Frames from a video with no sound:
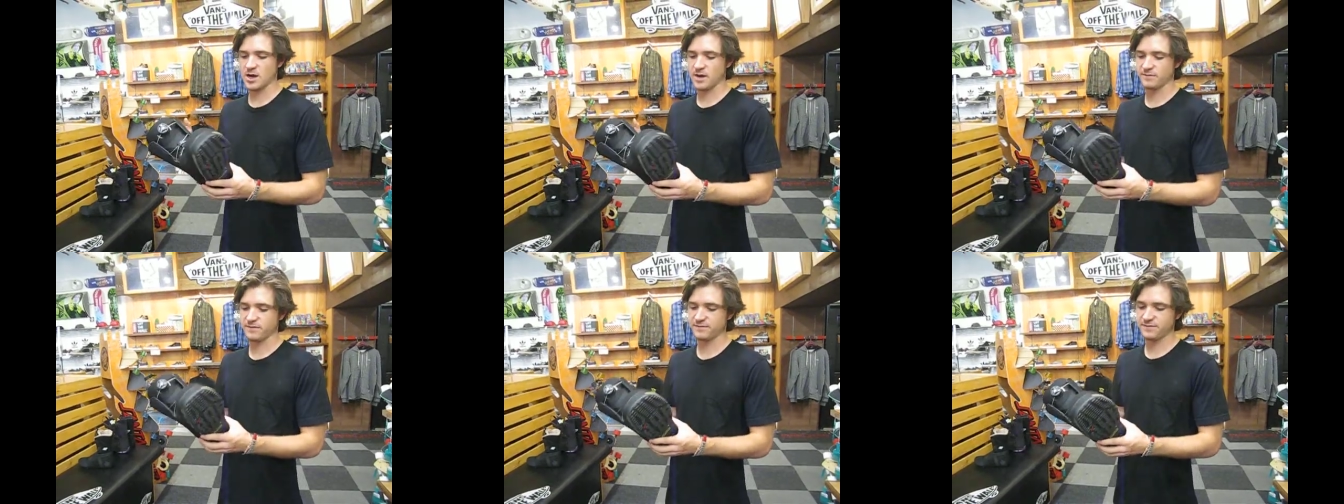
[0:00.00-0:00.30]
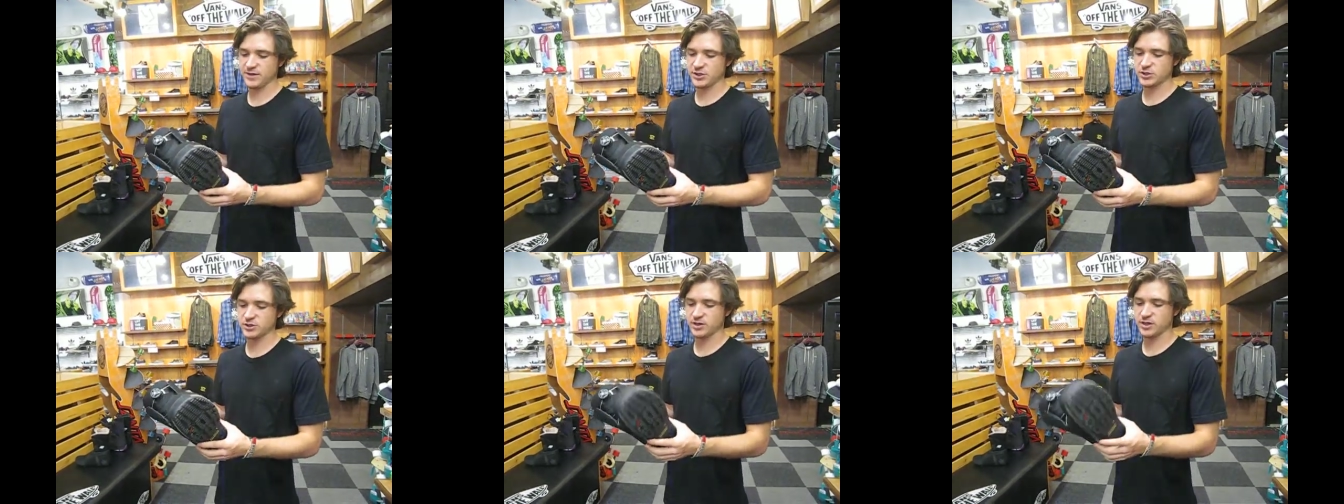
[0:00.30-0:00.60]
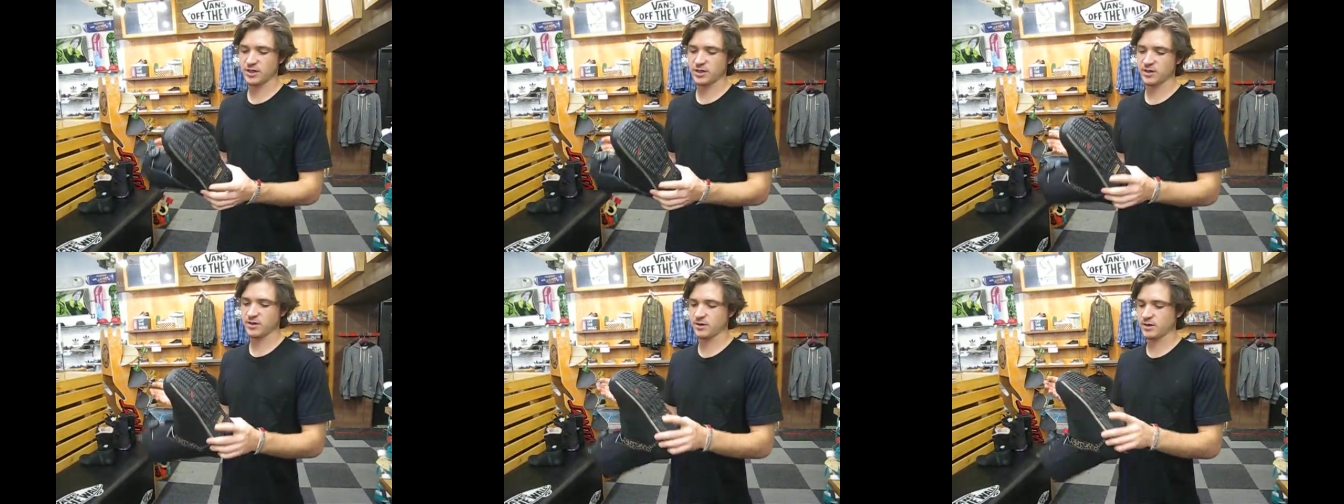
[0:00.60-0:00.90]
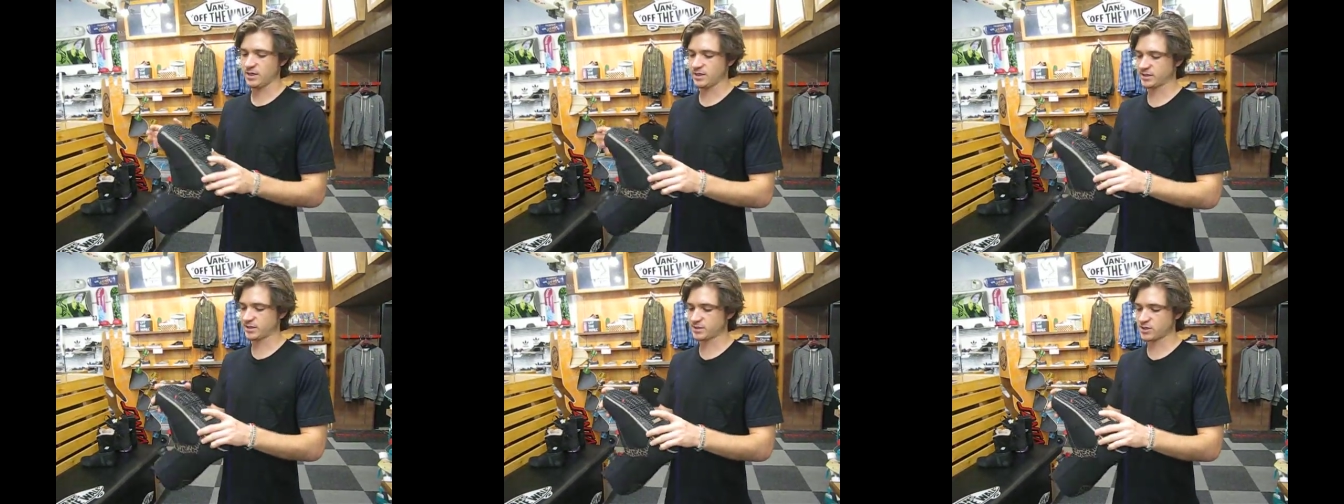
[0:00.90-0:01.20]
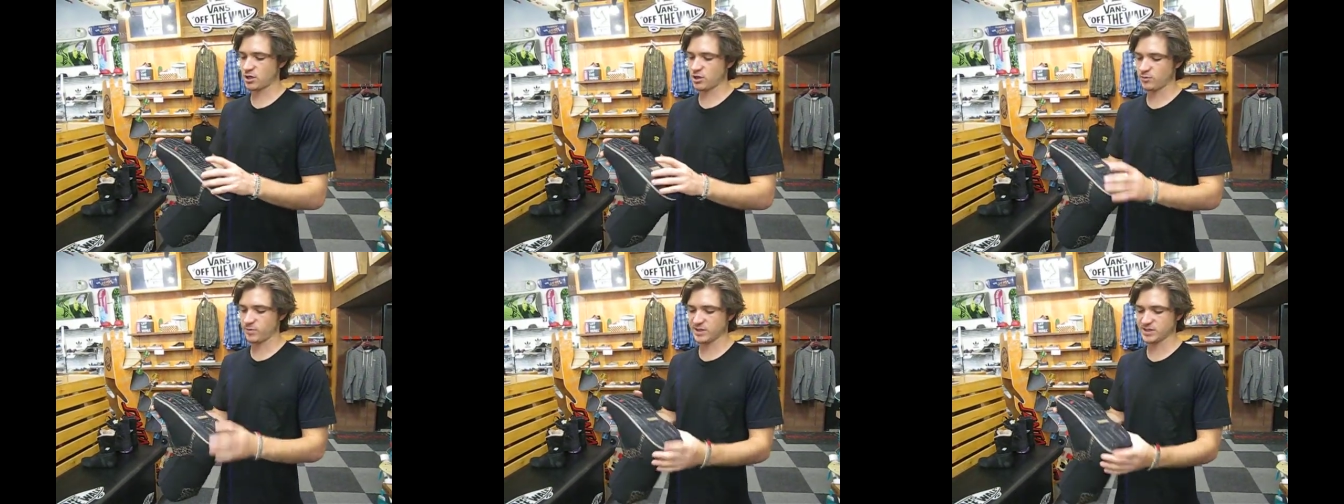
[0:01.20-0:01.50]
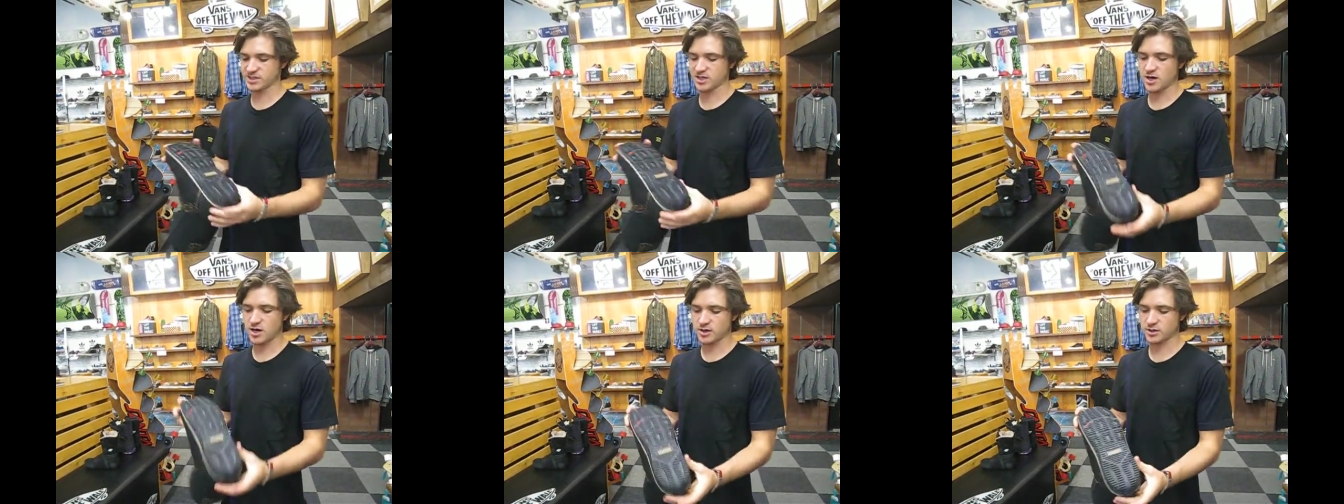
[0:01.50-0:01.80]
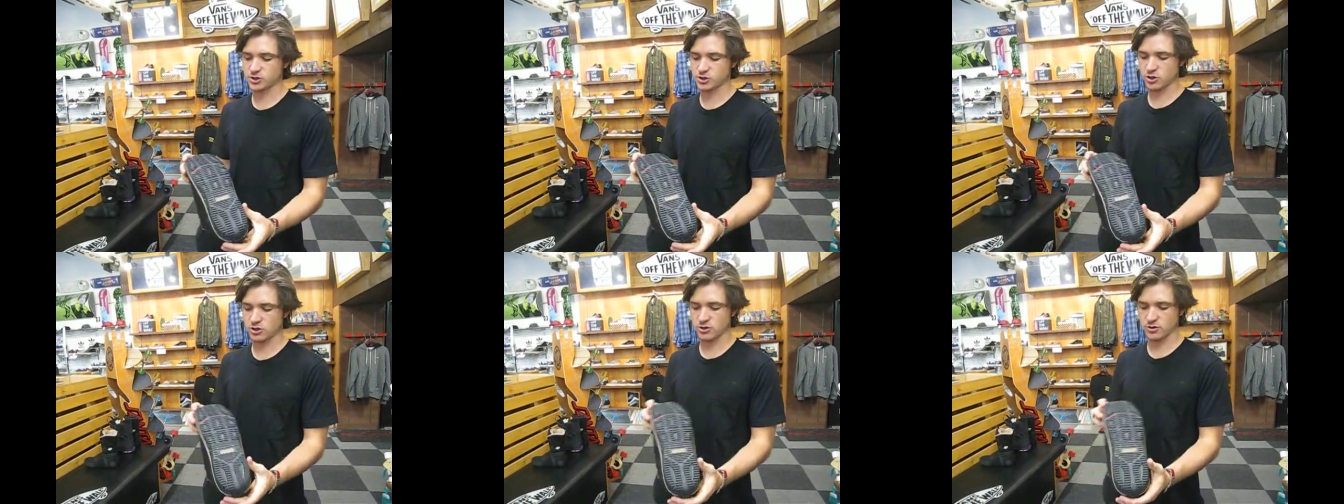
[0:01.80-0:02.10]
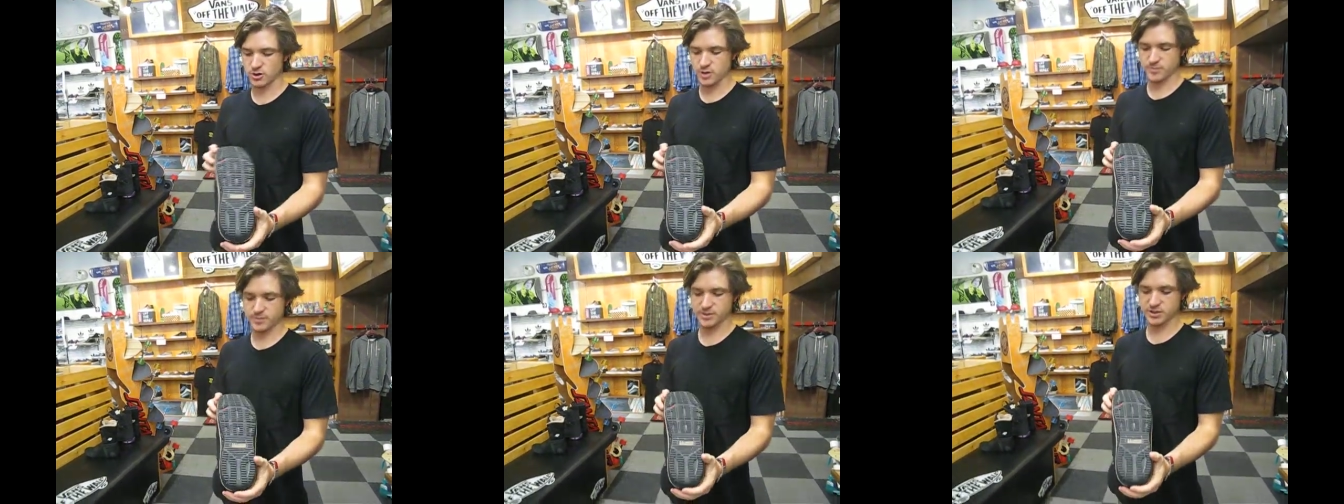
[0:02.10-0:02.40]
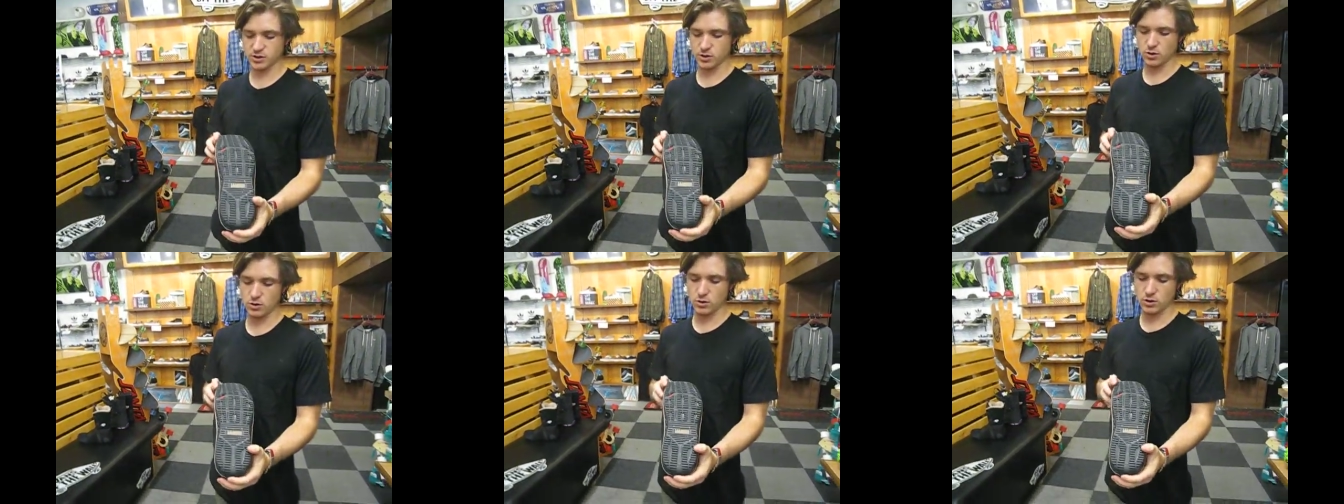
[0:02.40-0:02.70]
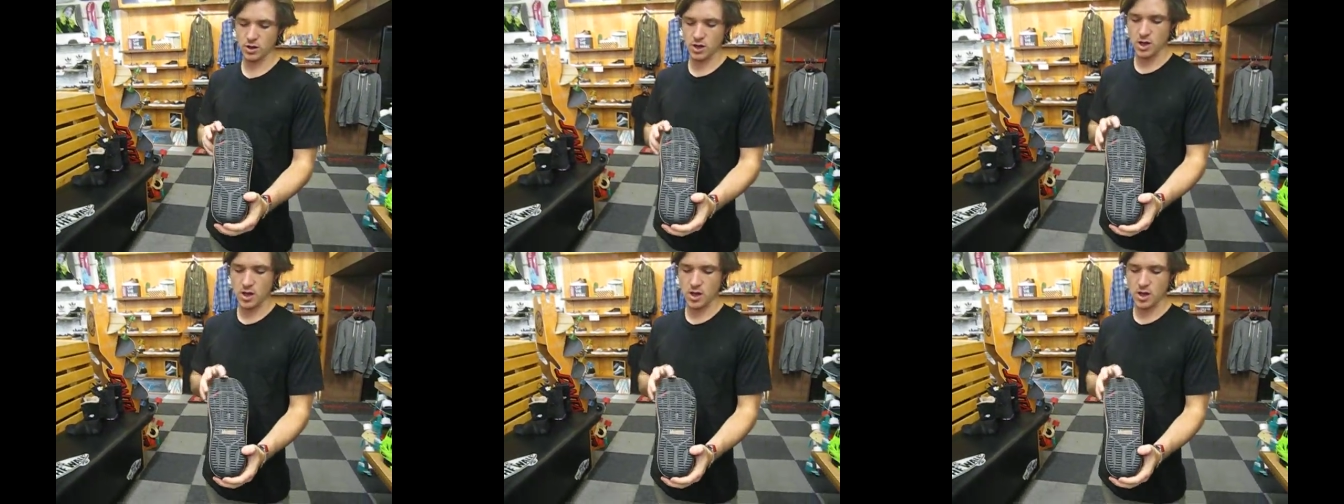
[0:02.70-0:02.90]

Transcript: Featured here is Salomon's Contra Grip sole,